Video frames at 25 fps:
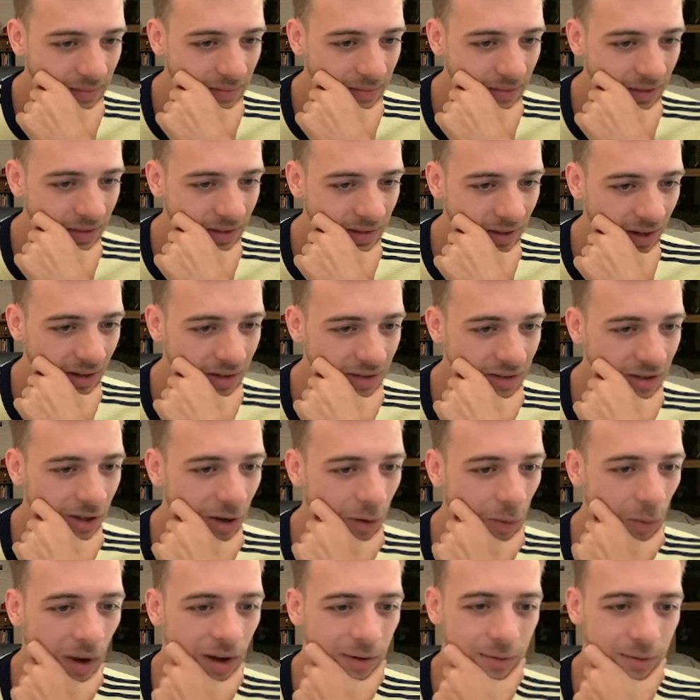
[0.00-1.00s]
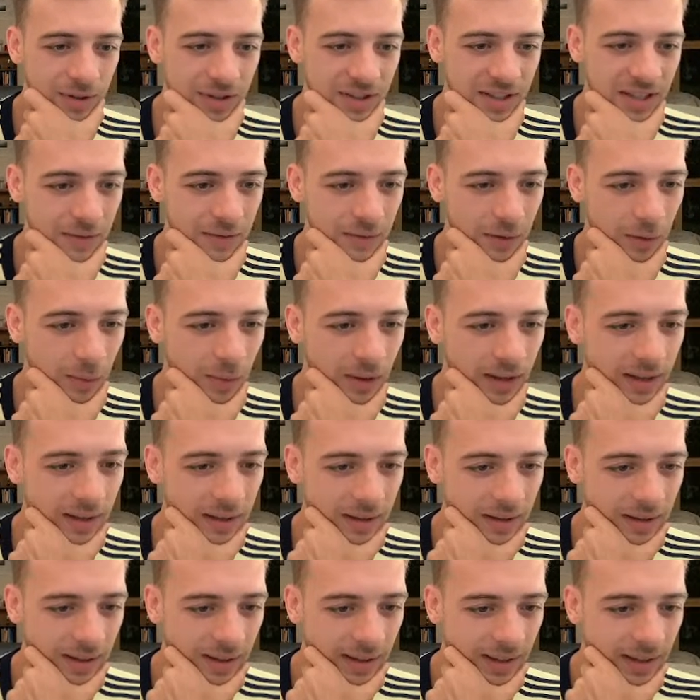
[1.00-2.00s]
It's hard to go wide receiver when
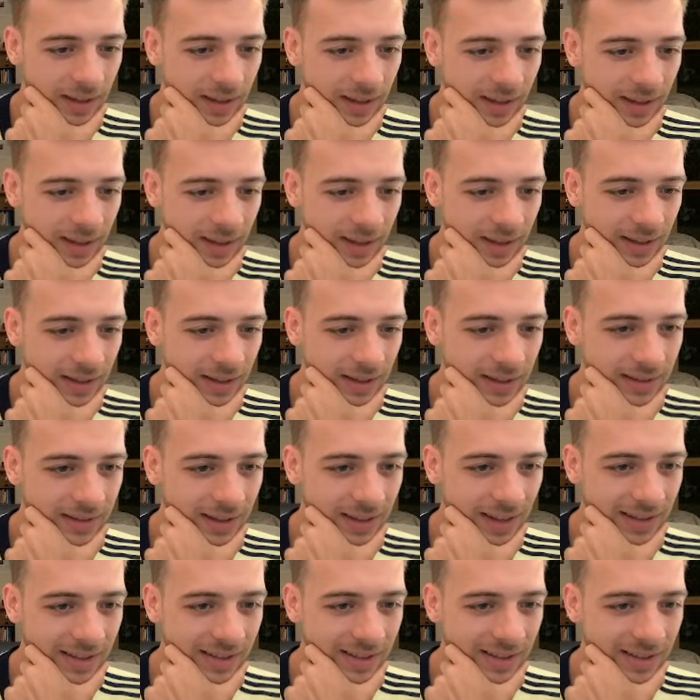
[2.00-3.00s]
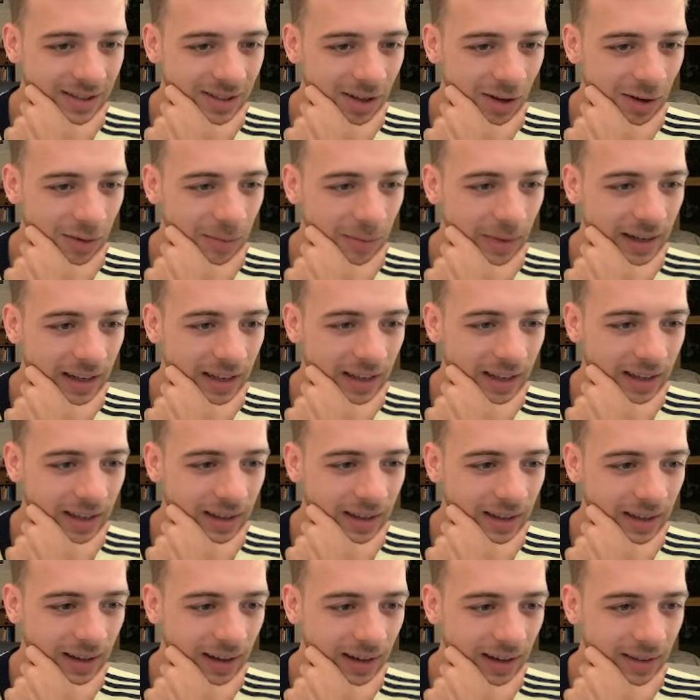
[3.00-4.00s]
there's so many
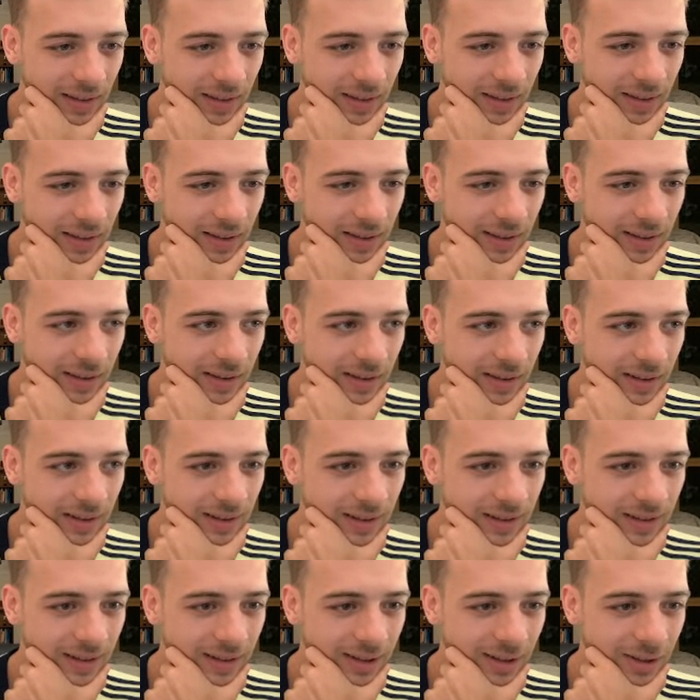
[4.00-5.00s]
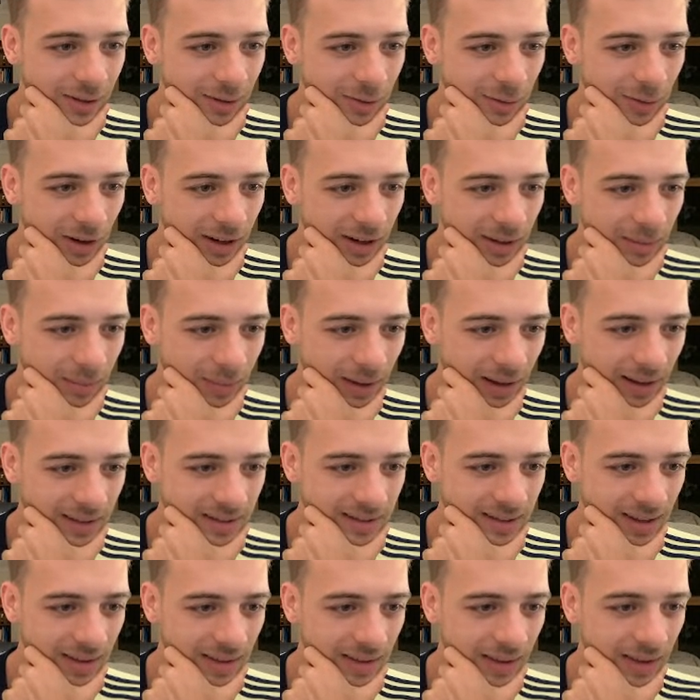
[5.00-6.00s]
other good running backs,
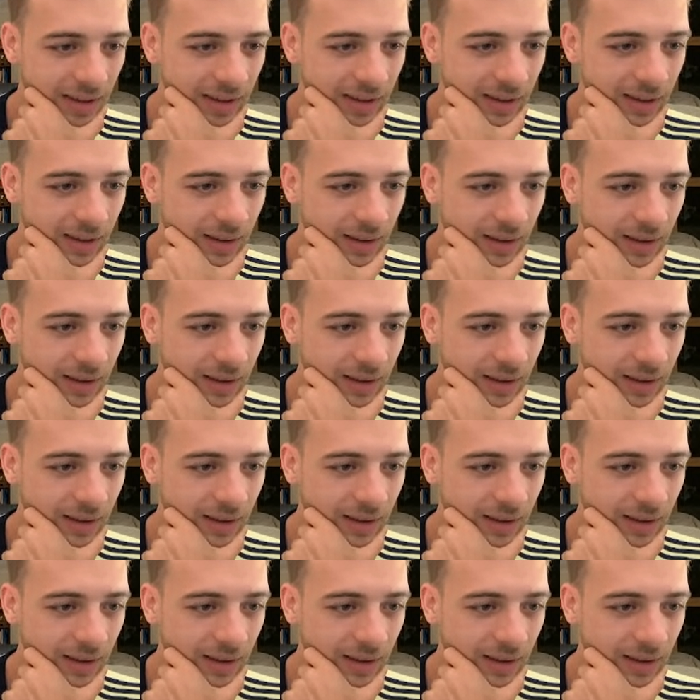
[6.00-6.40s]
I think.